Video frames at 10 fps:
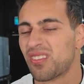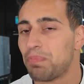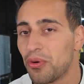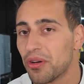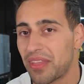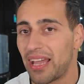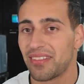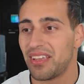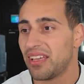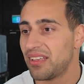sport
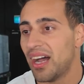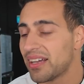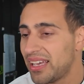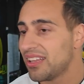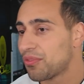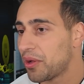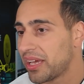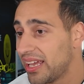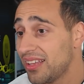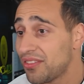that young kids want
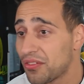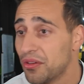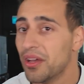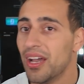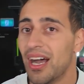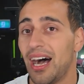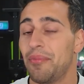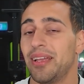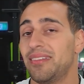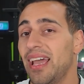to get into.
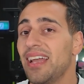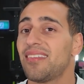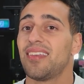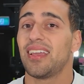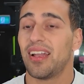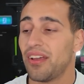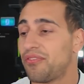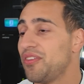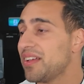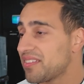I mean, dancing, I know
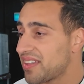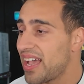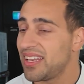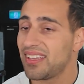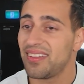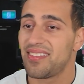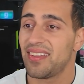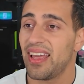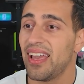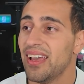figure skating is
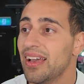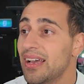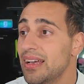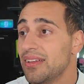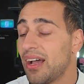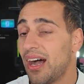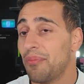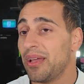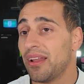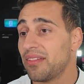in there.
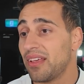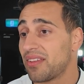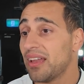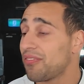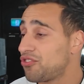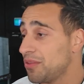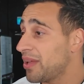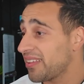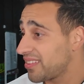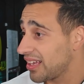I mean, there's enough
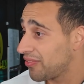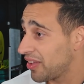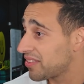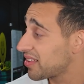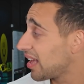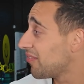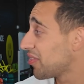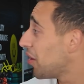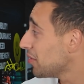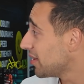gymnastic events to
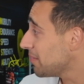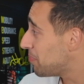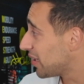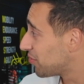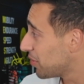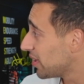cover the whole Olympics,